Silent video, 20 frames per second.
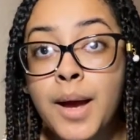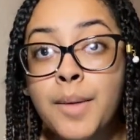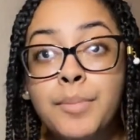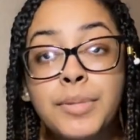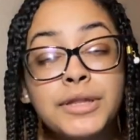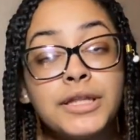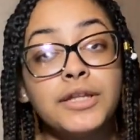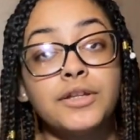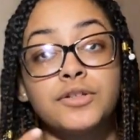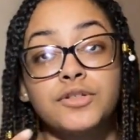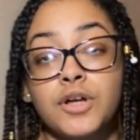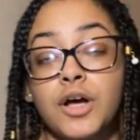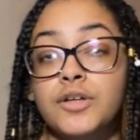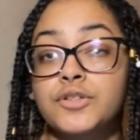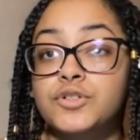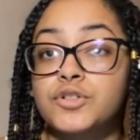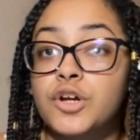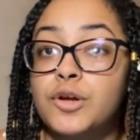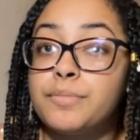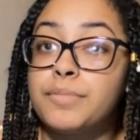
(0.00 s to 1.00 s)
But then there's
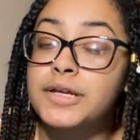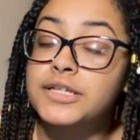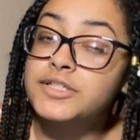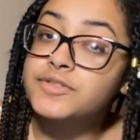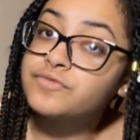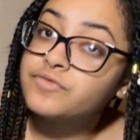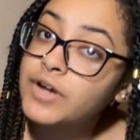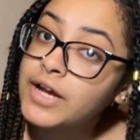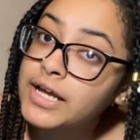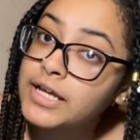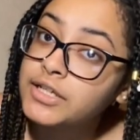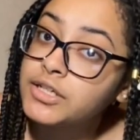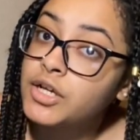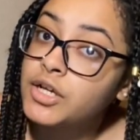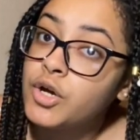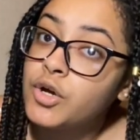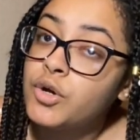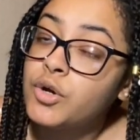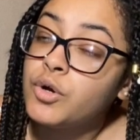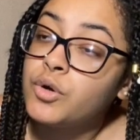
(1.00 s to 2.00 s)
also her best friend,
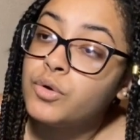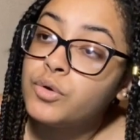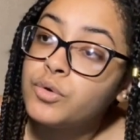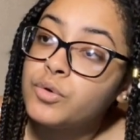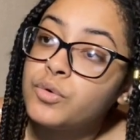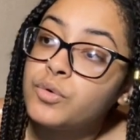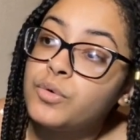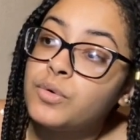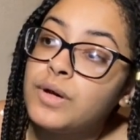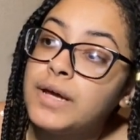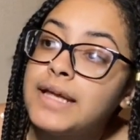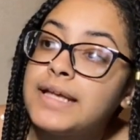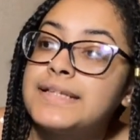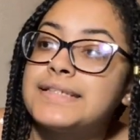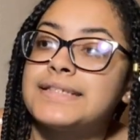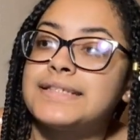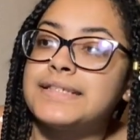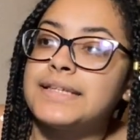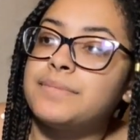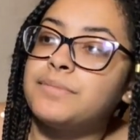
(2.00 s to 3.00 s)
who is
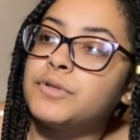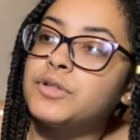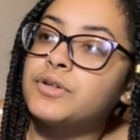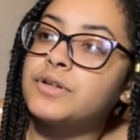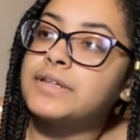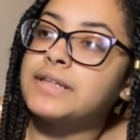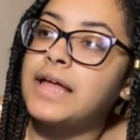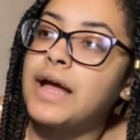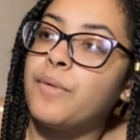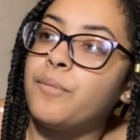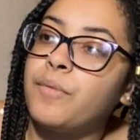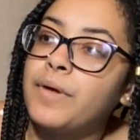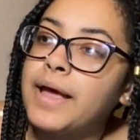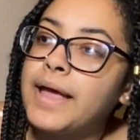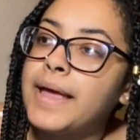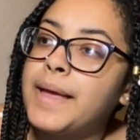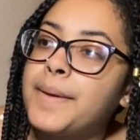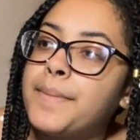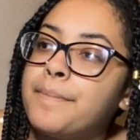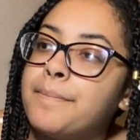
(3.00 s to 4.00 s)
similar in that
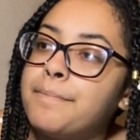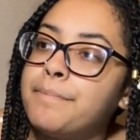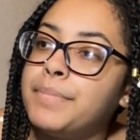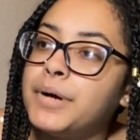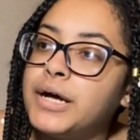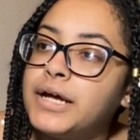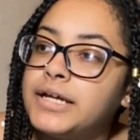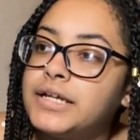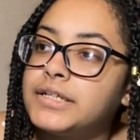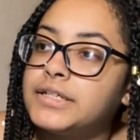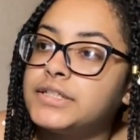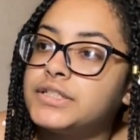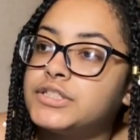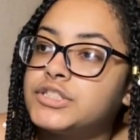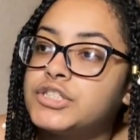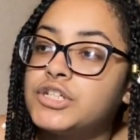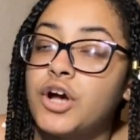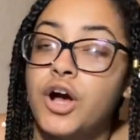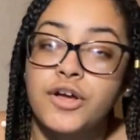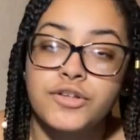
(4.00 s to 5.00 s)
way, but
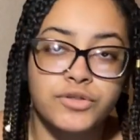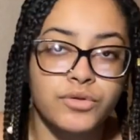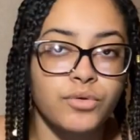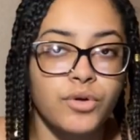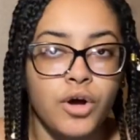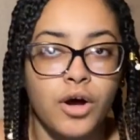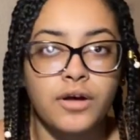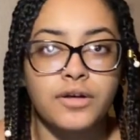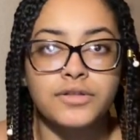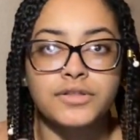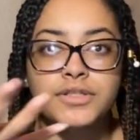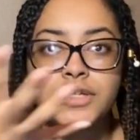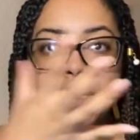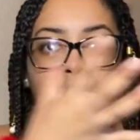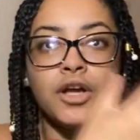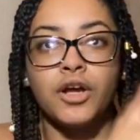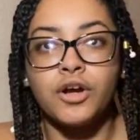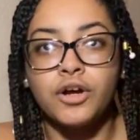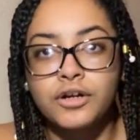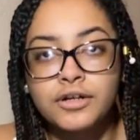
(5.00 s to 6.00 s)
she also calls
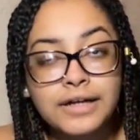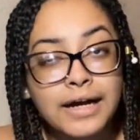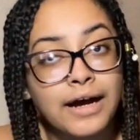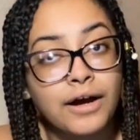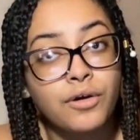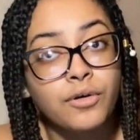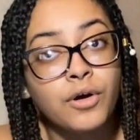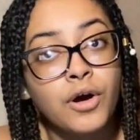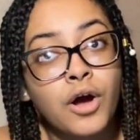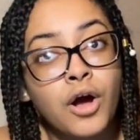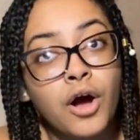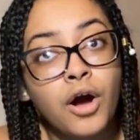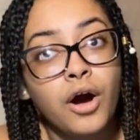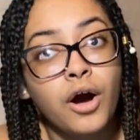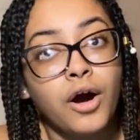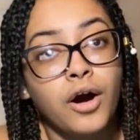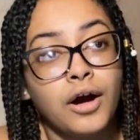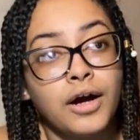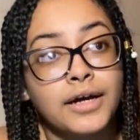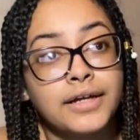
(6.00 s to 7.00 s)
her out
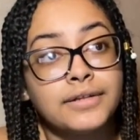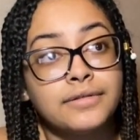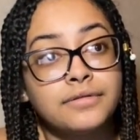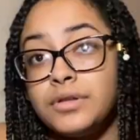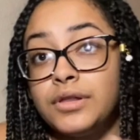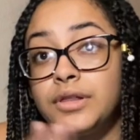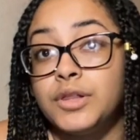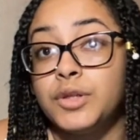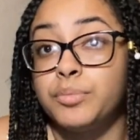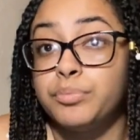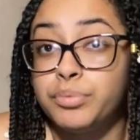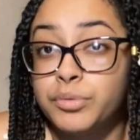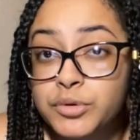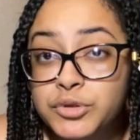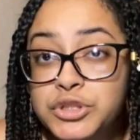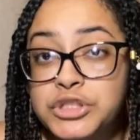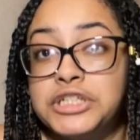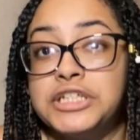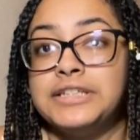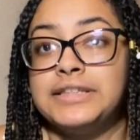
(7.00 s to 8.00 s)
on the
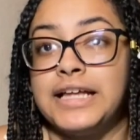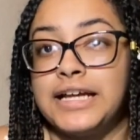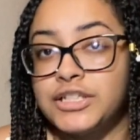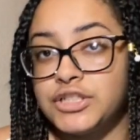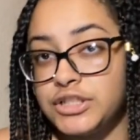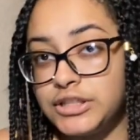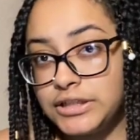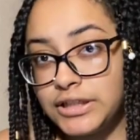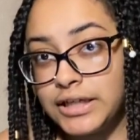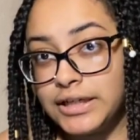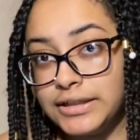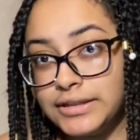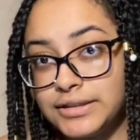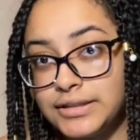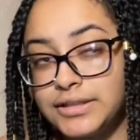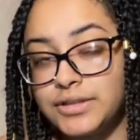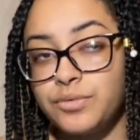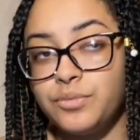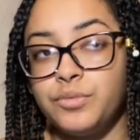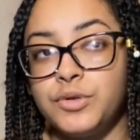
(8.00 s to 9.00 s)
bullshit that she
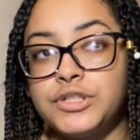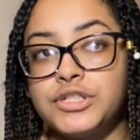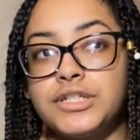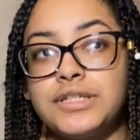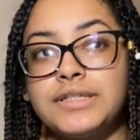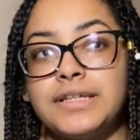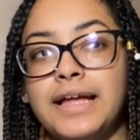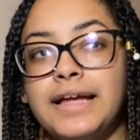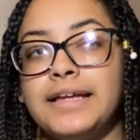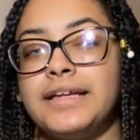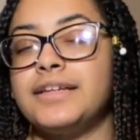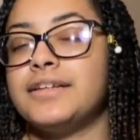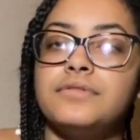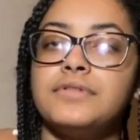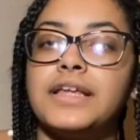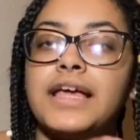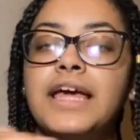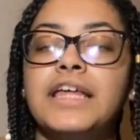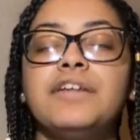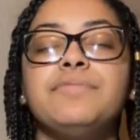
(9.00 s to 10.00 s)
does, which is like
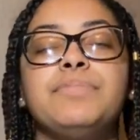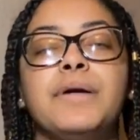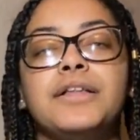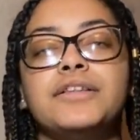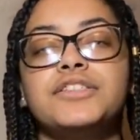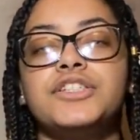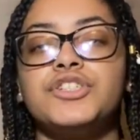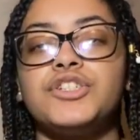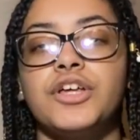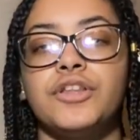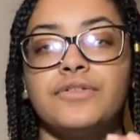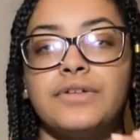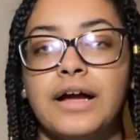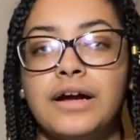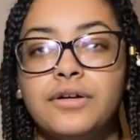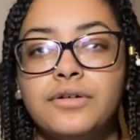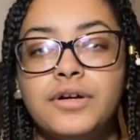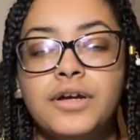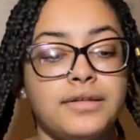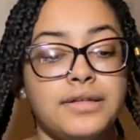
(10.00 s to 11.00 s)
they kind of balance each other out.